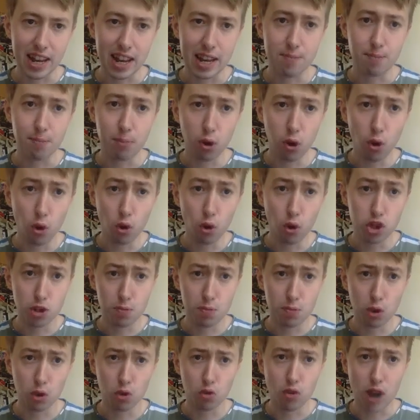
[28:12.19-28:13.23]
a
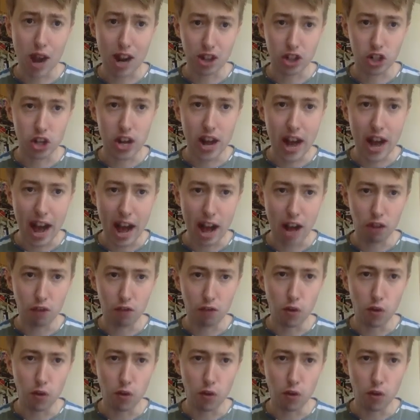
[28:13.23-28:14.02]
plausible rationale